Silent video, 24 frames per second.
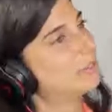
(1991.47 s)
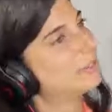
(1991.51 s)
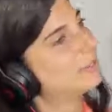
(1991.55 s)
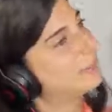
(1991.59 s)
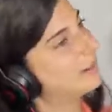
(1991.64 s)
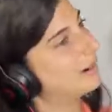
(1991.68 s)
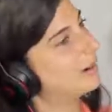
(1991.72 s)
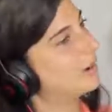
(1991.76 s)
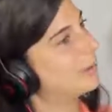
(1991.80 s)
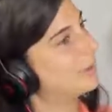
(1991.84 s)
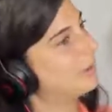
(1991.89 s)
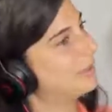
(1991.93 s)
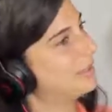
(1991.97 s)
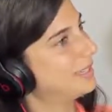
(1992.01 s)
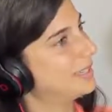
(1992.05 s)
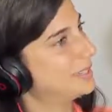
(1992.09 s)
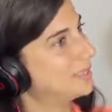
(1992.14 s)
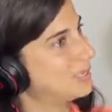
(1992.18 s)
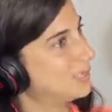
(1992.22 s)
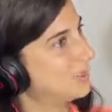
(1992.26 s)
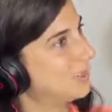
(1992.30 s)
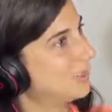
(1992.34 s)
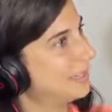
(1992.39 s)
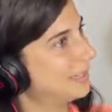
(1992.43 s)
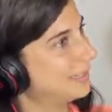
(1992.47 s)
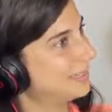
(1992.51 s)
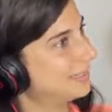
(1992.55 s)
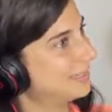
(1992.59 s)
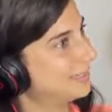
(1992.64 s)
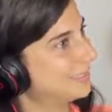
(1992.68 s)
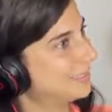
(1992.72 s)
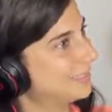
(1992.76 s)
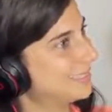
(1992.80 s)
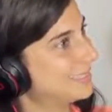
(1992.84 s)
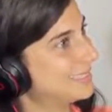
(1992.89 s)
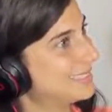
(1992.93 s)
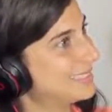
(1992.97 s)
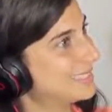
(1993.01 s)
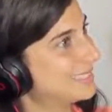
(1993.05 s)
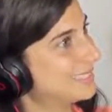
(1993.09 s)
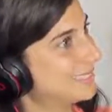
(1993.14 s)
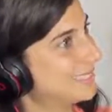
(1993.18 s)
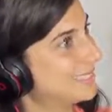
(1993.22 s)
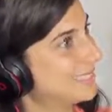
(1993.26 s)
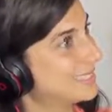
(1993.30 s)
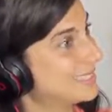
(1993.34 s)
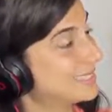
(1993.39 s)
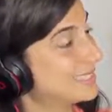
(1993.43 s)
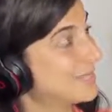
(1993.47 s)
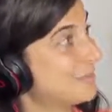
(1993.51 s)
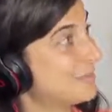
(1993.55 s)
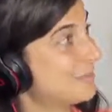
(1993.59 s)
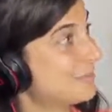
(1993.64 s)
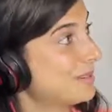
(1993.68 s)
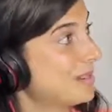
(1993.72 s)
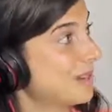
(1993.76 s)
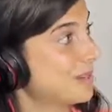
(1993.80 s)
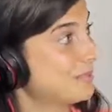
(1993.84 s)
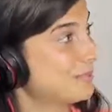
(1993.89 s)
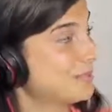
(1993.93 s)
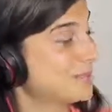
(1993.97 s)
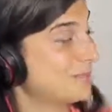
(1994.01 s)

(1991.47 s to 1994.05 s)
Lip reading: frail when they do it and sickly. Because sometimes